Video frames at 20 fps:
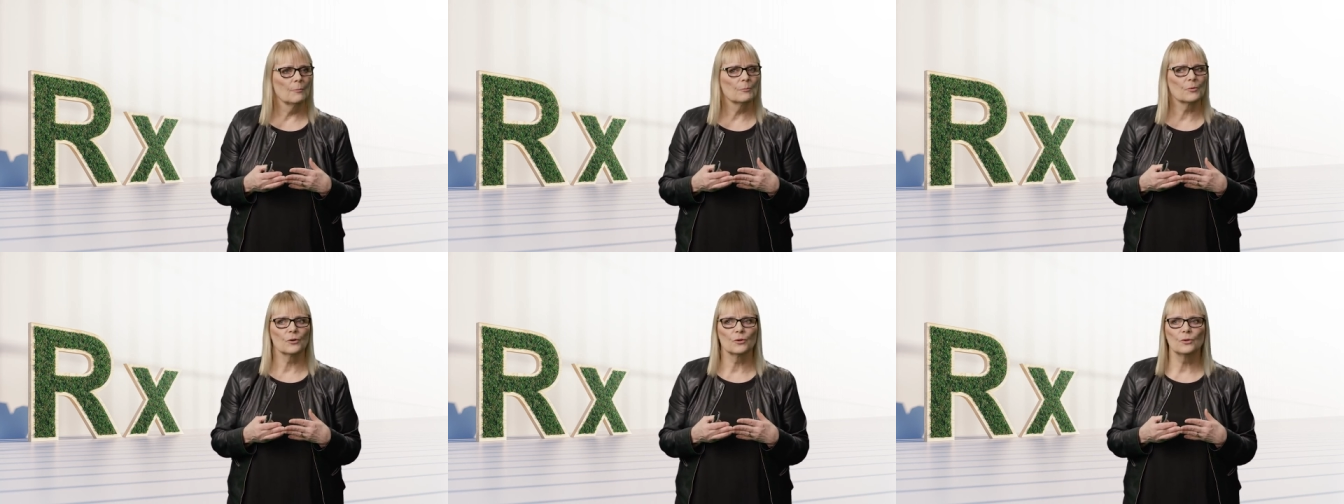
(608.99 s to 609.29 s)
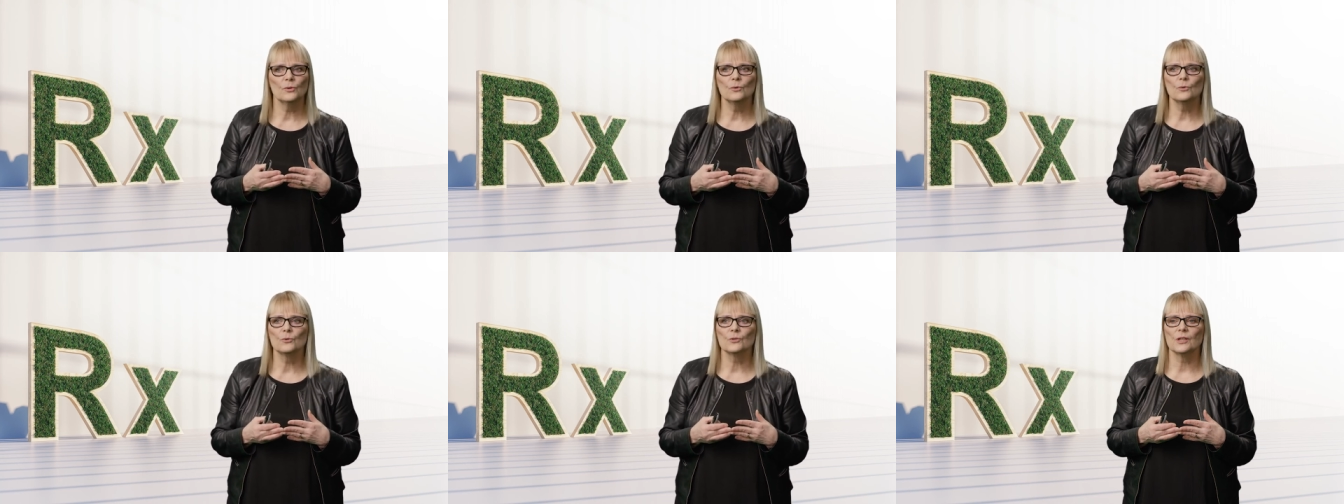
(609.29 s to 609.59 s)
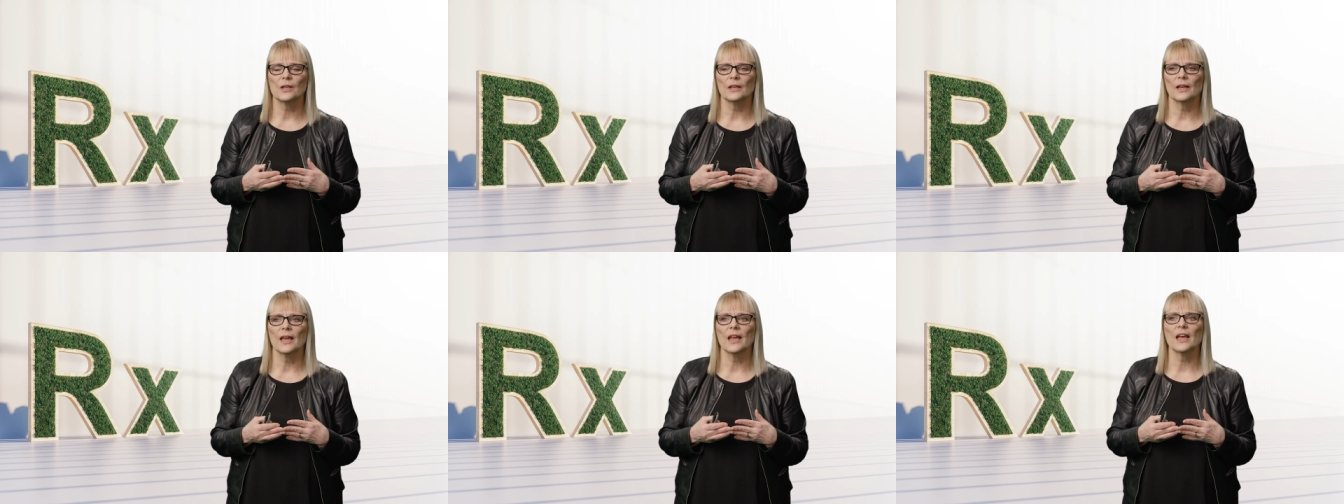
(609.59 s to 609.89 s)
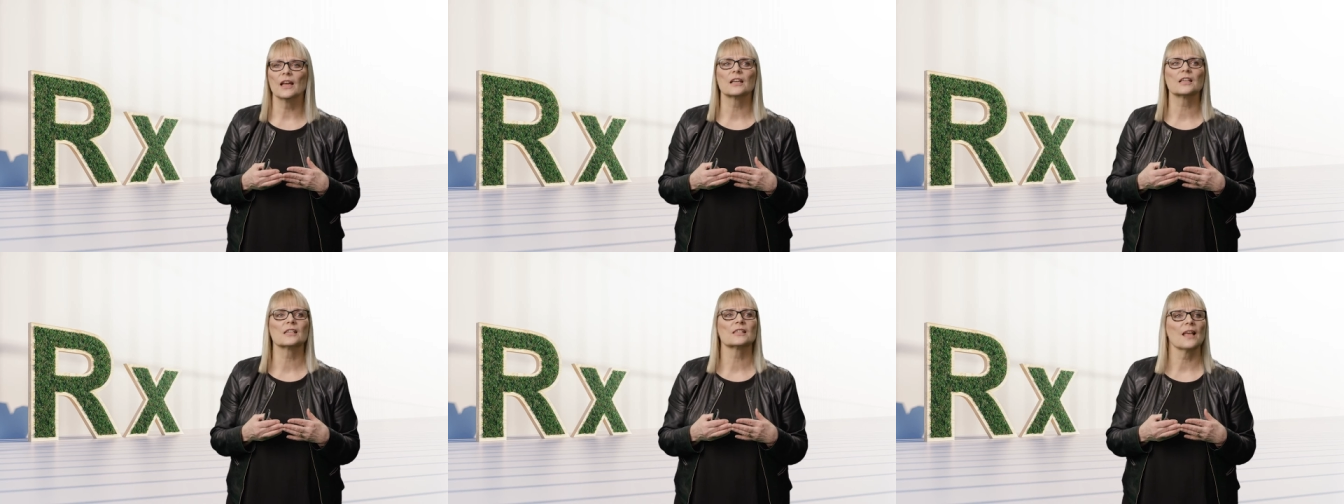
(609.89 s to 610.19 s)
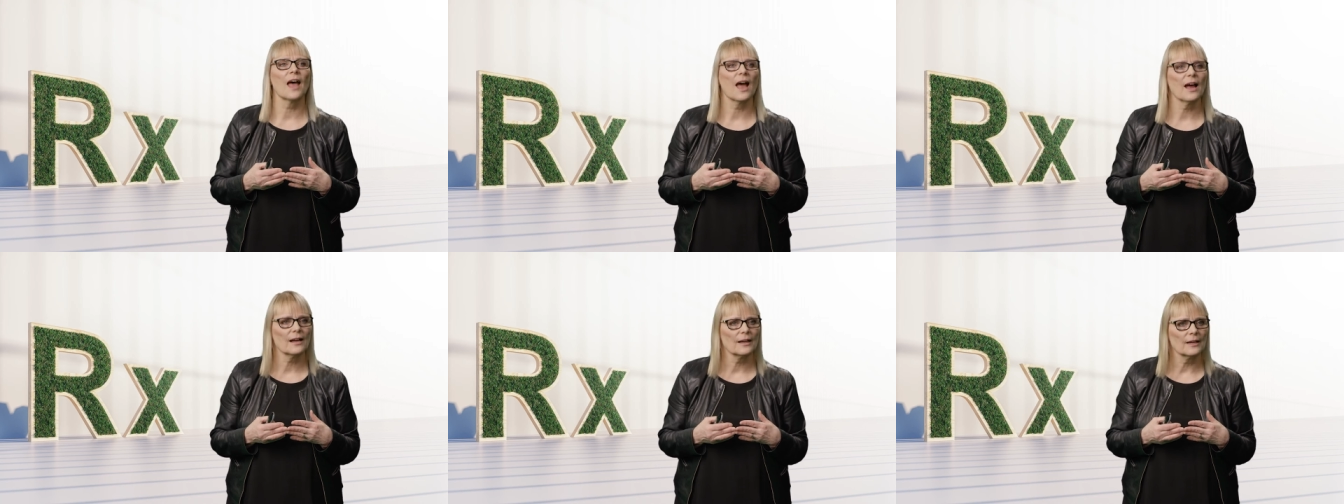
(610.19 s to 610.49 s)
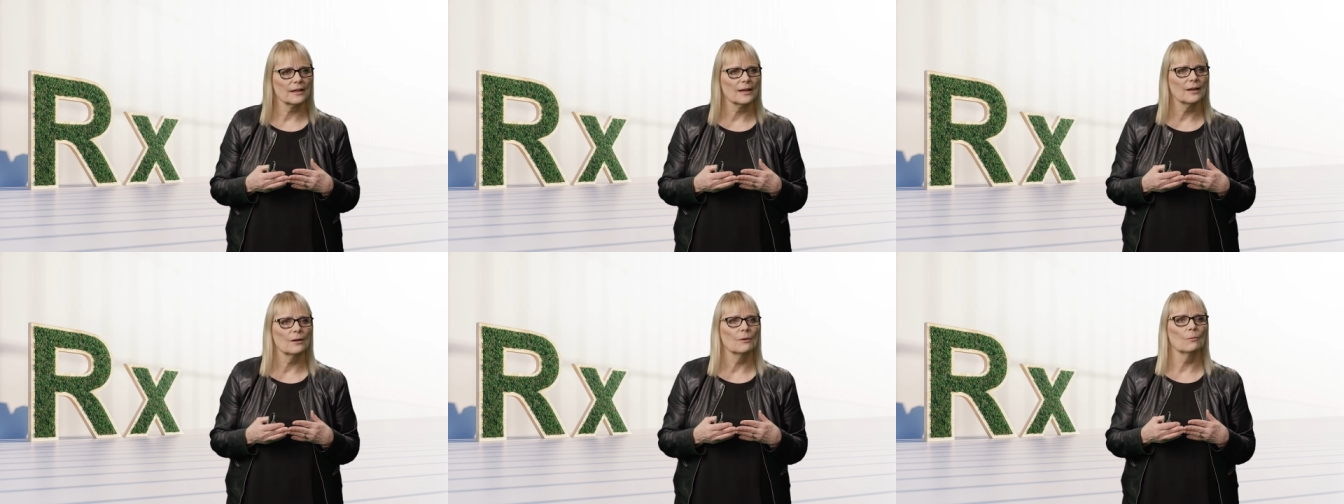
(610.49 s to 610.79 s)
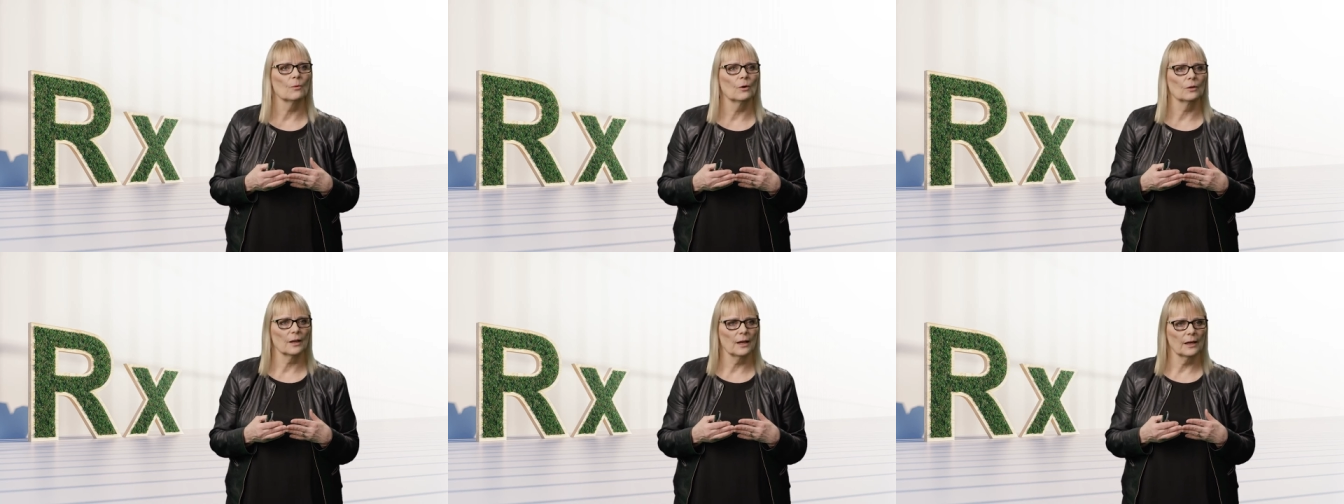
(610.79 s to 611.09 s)
producing exactly
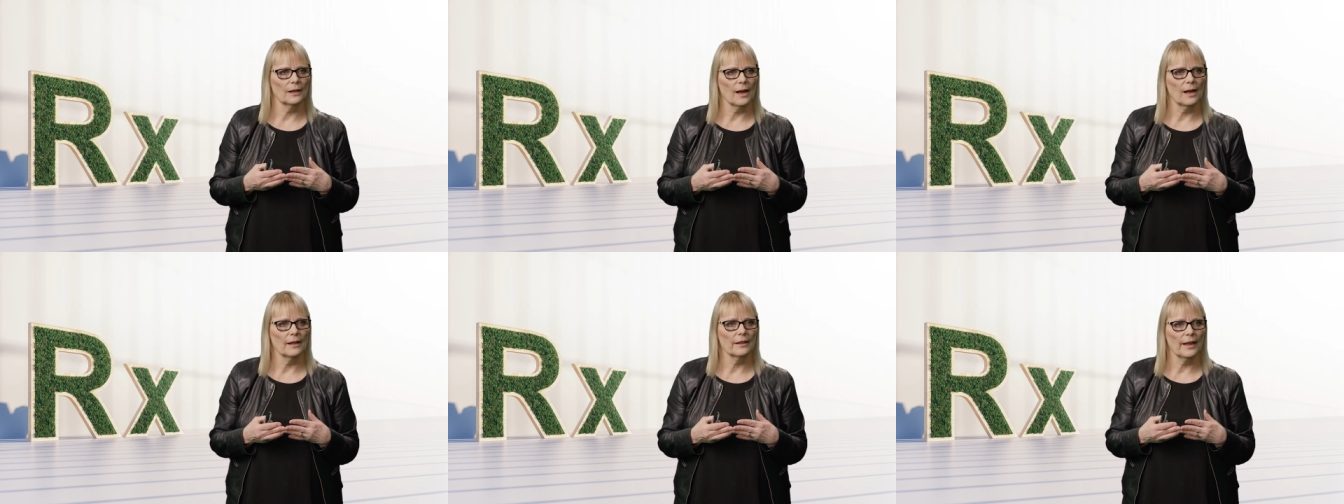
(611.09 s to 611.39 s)
what it,